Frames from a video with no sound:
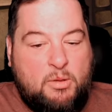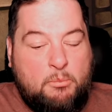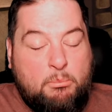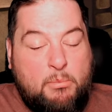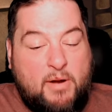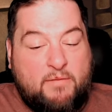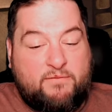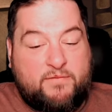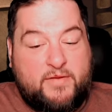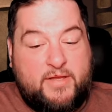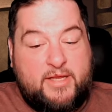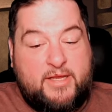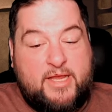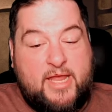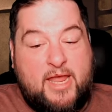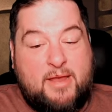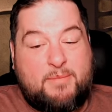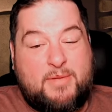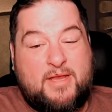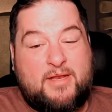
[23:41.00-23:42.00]
monthly
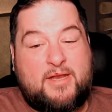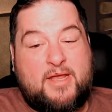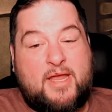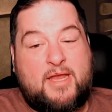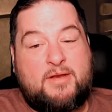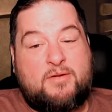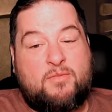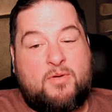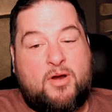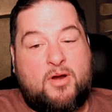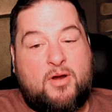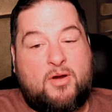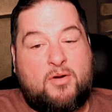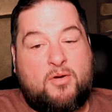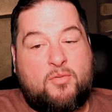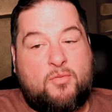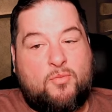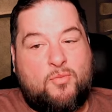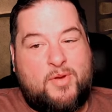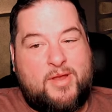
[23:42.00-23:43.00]
gaming night
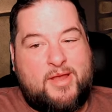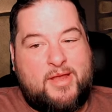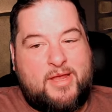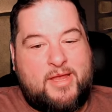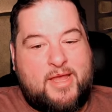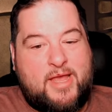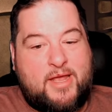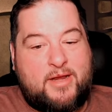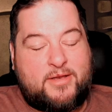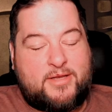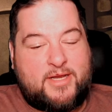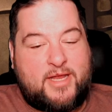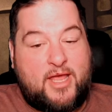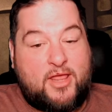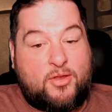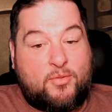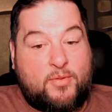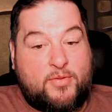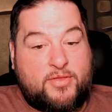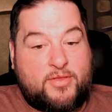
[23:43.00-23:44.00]
where we get
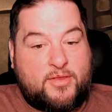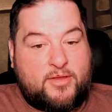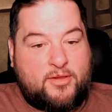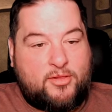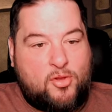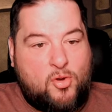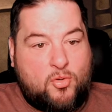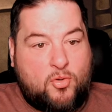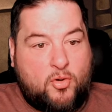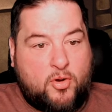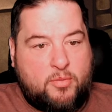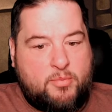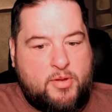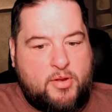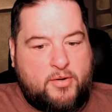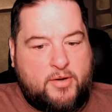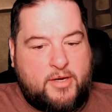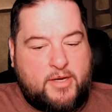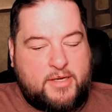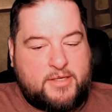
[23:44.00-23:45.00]
together with local
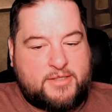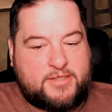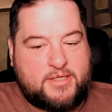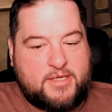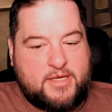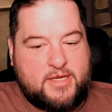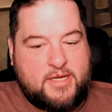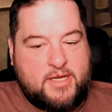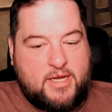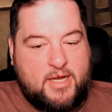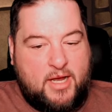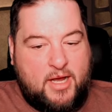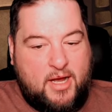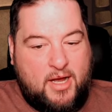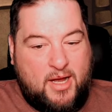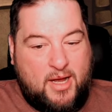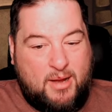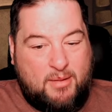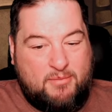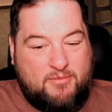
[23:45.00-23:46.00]
communities
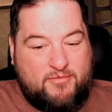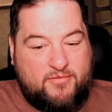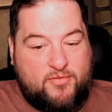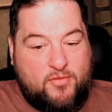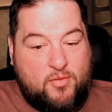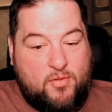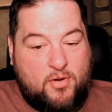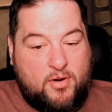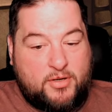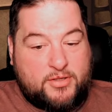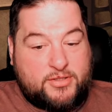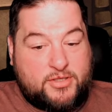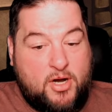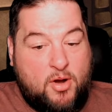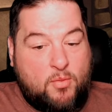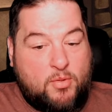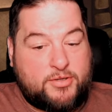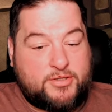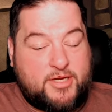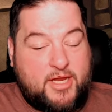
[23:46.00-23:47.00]
for
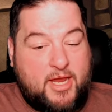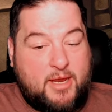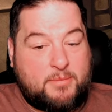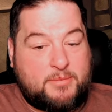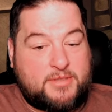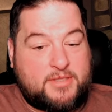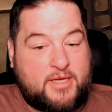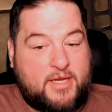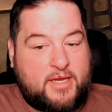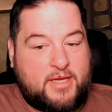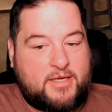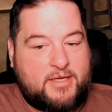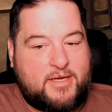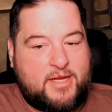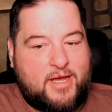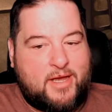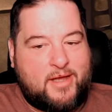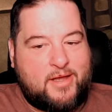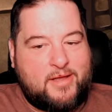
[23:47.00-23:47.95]
Star Wars games. And